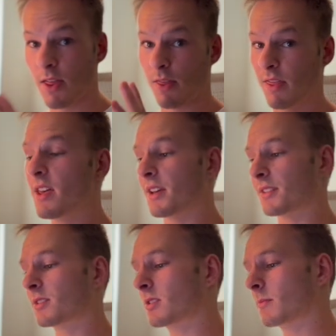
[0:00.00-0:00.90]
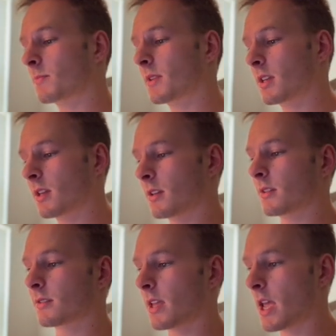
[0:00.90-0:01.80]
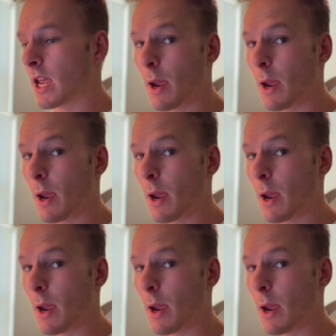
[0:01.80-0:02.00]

This is a